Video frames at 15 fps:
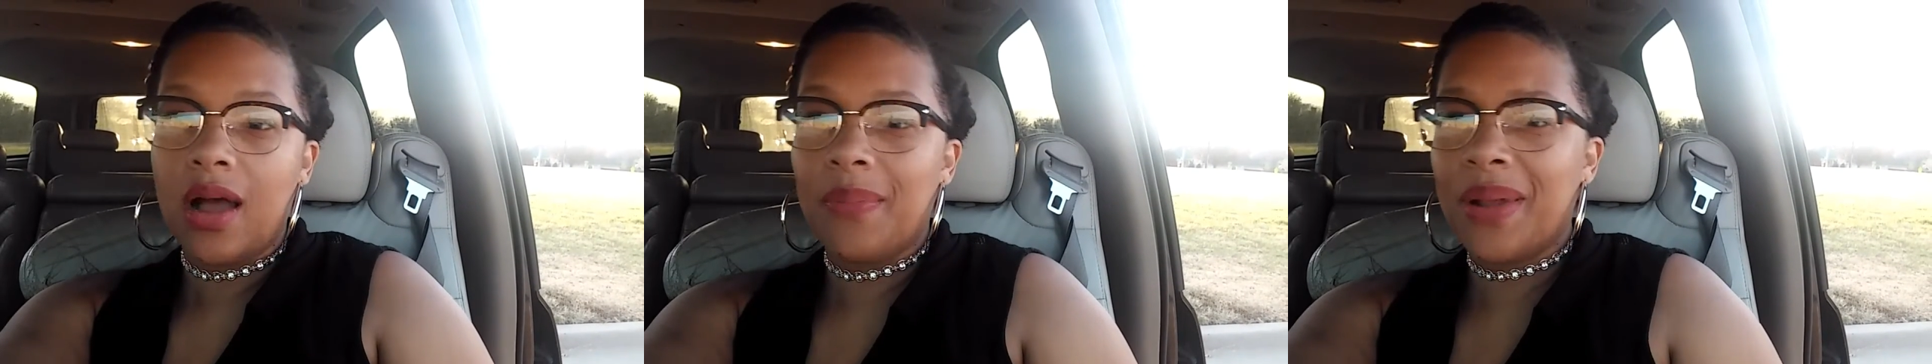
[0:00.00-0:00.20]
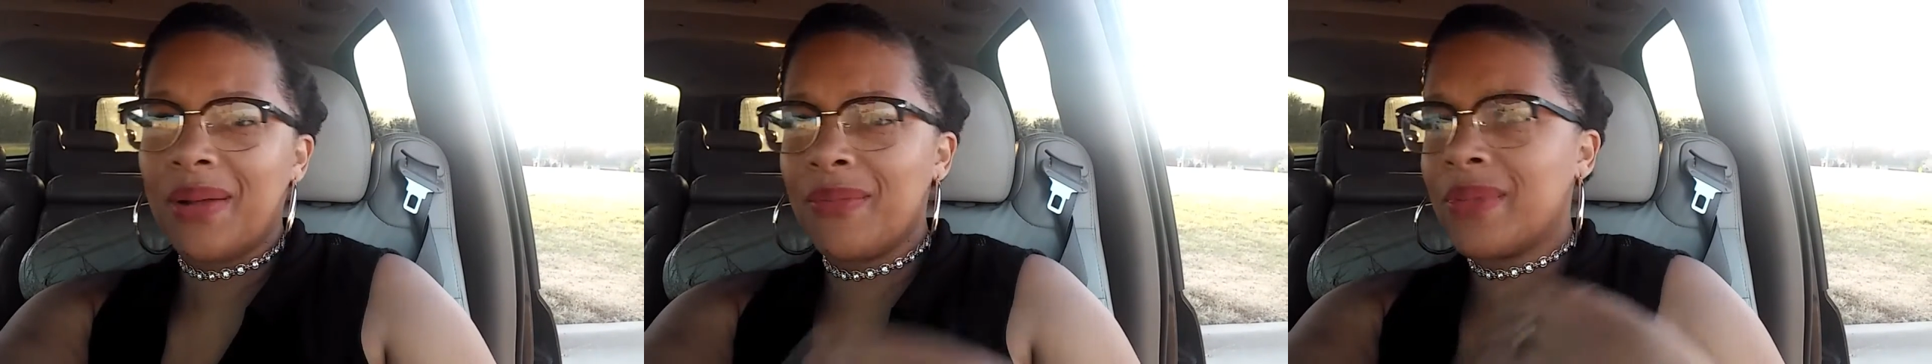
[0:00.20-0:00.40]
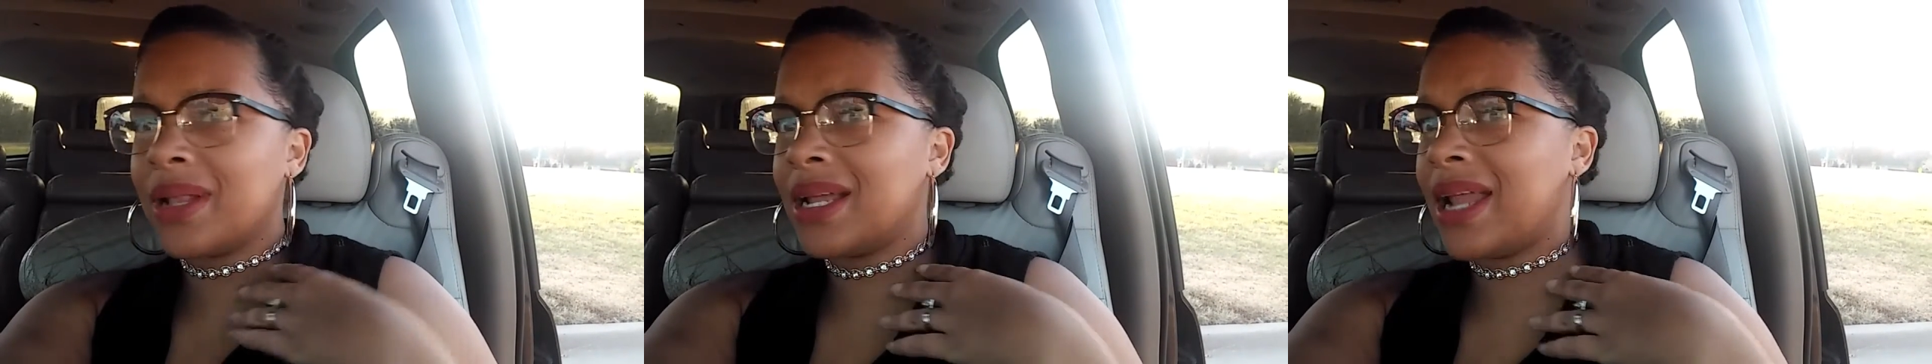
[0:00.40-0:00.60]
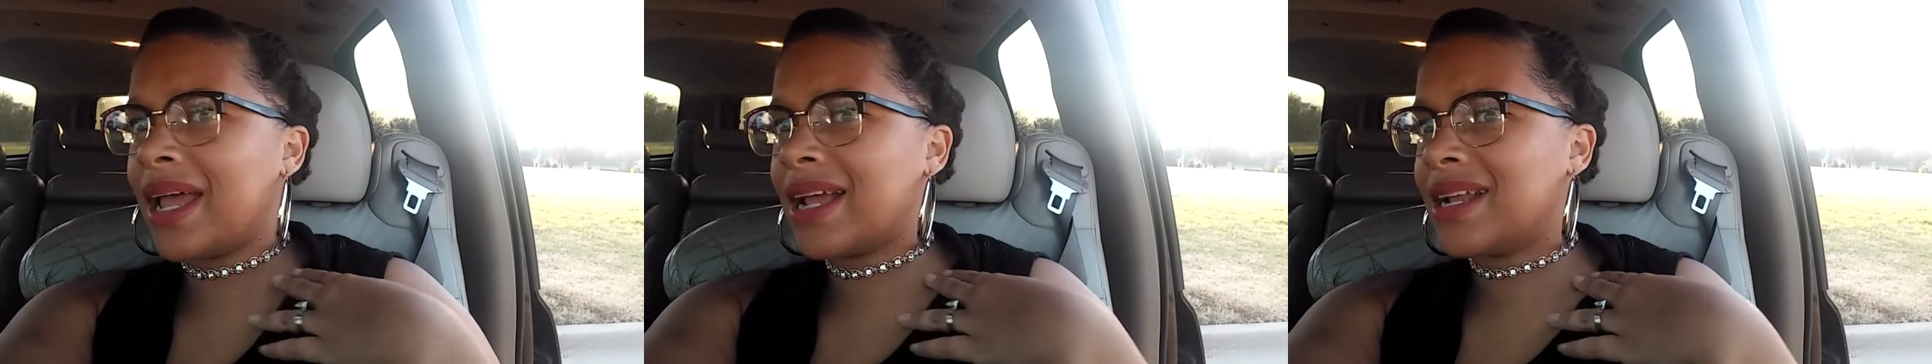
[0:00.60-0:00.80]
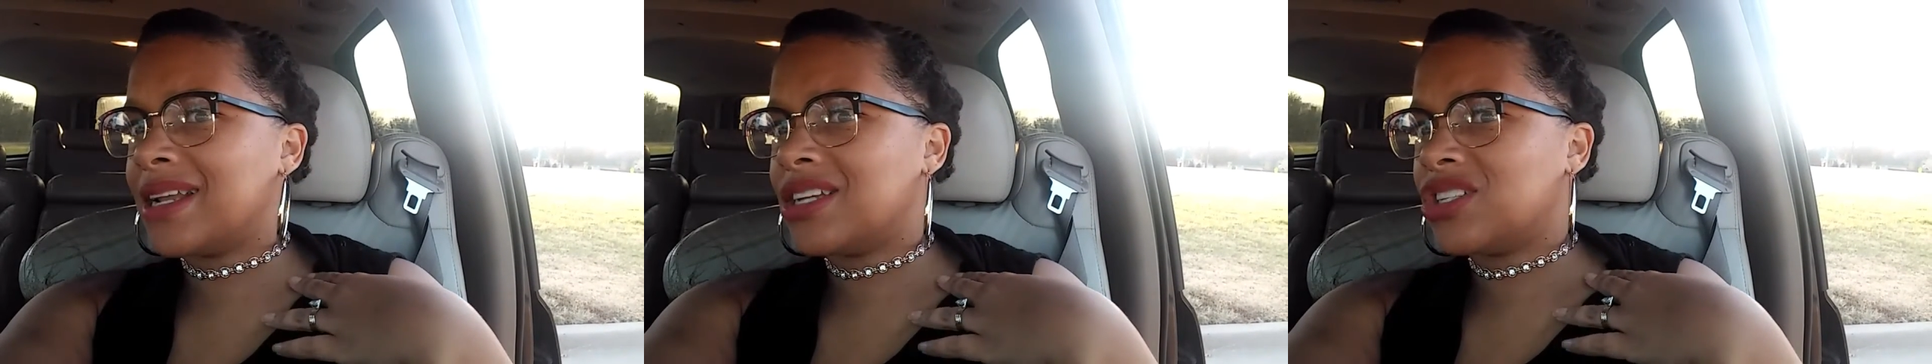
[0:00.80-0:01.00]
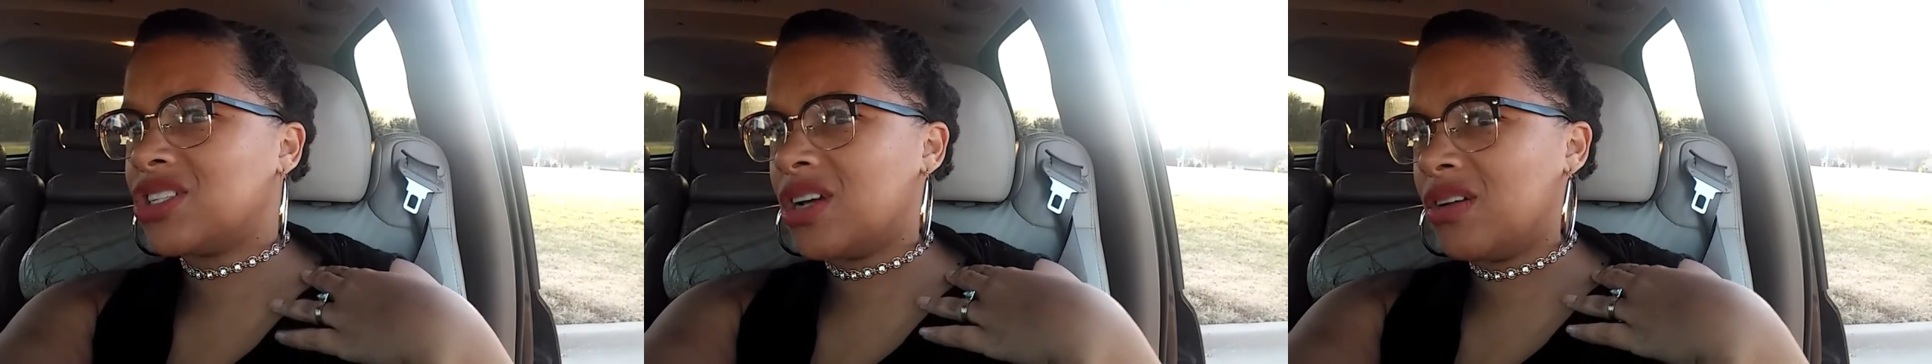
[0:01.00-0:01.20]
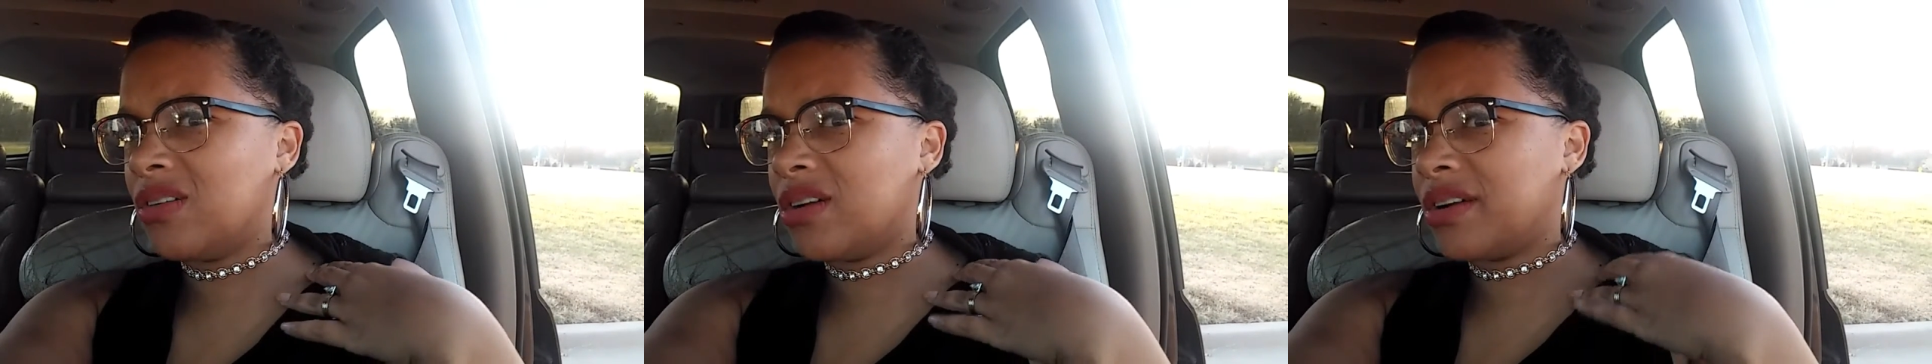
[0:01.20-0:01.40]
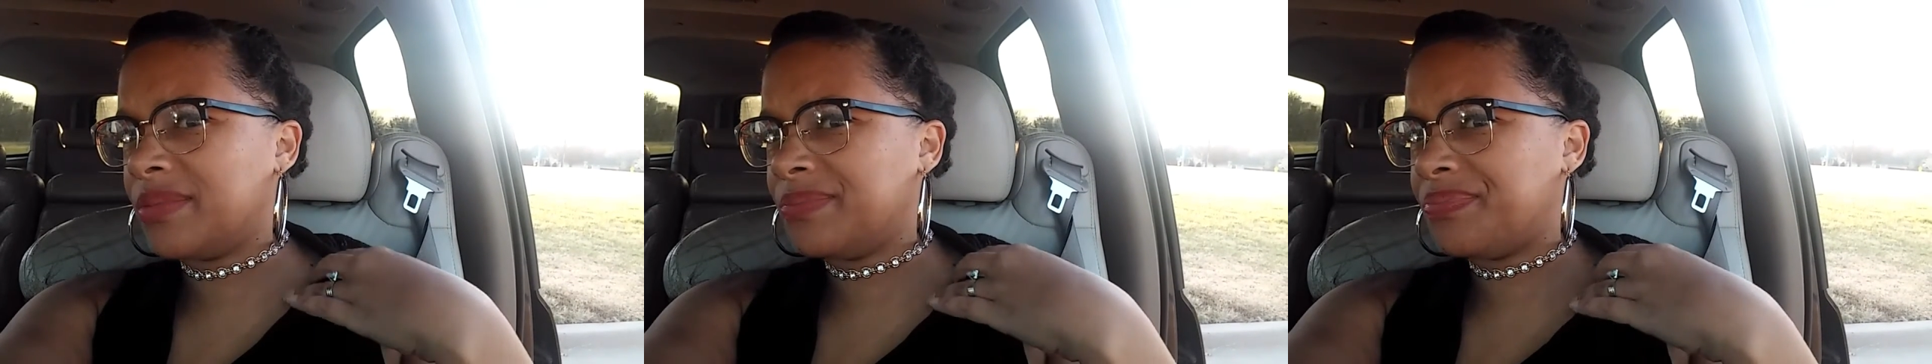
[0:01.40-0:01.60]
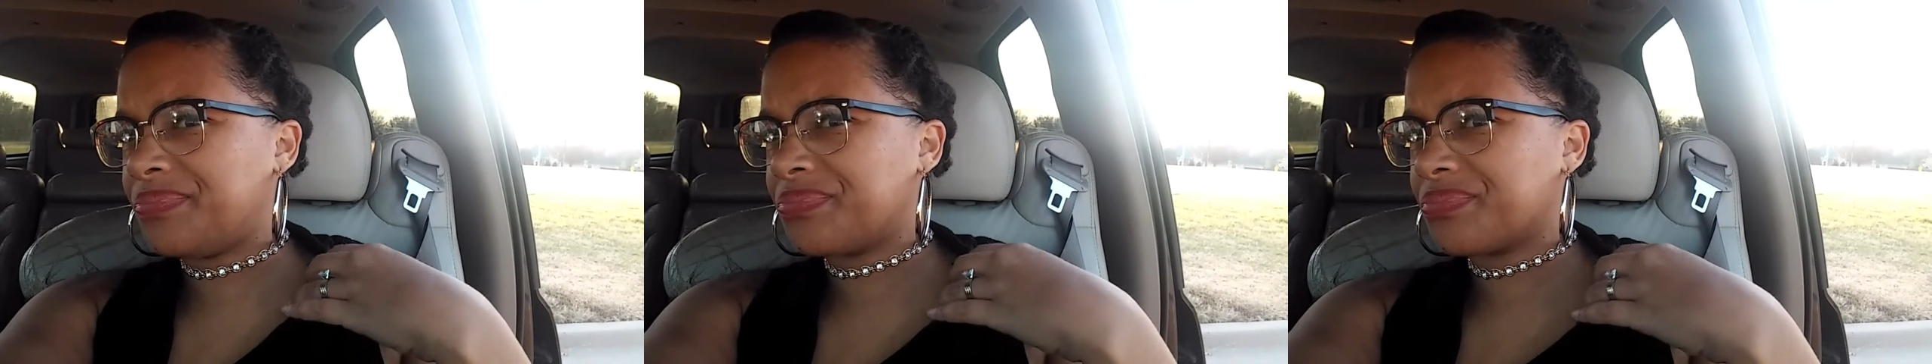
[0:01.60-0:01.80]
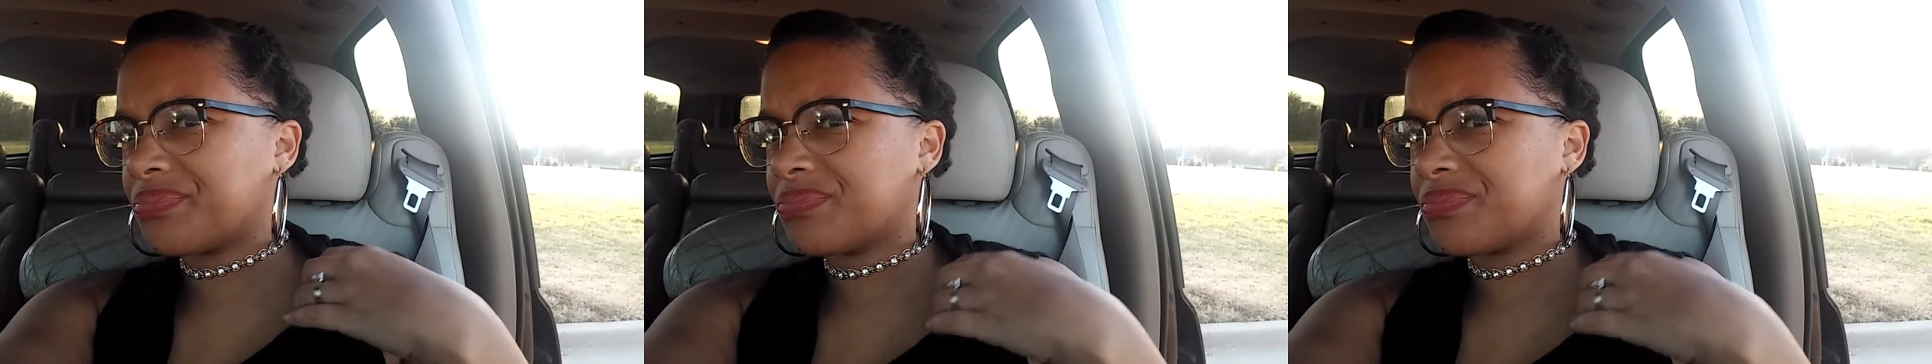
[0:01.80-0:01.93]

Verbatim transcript: But I'm really liking this choker.